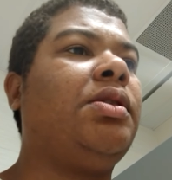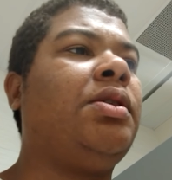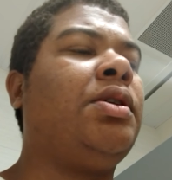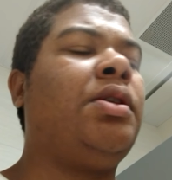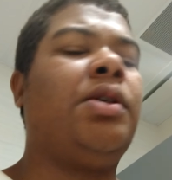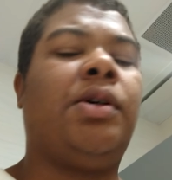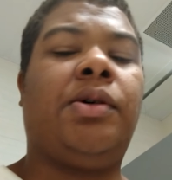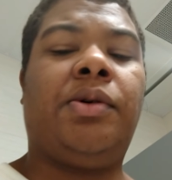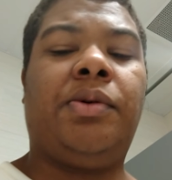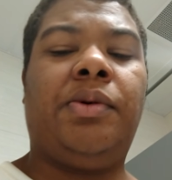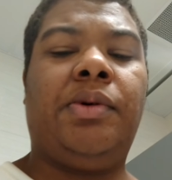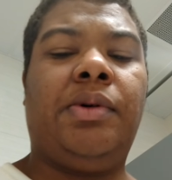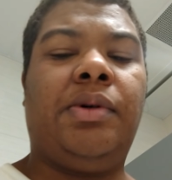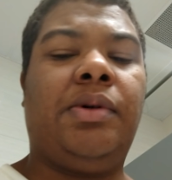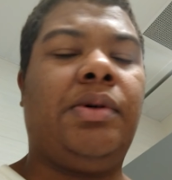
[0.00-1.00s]
you
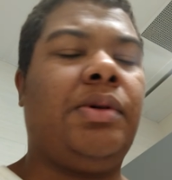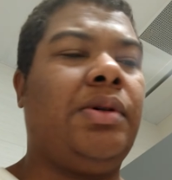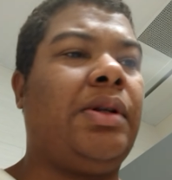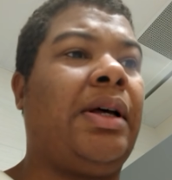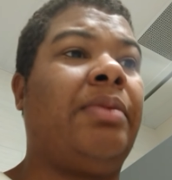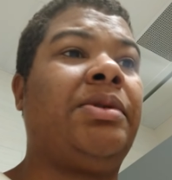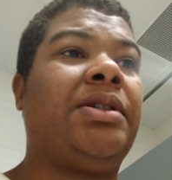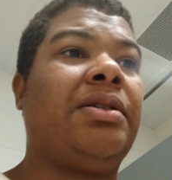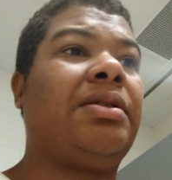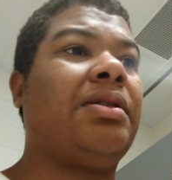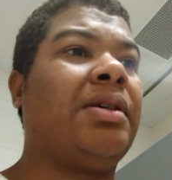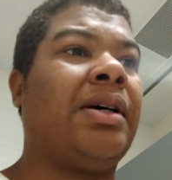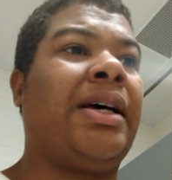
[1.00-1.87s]
know, I'm just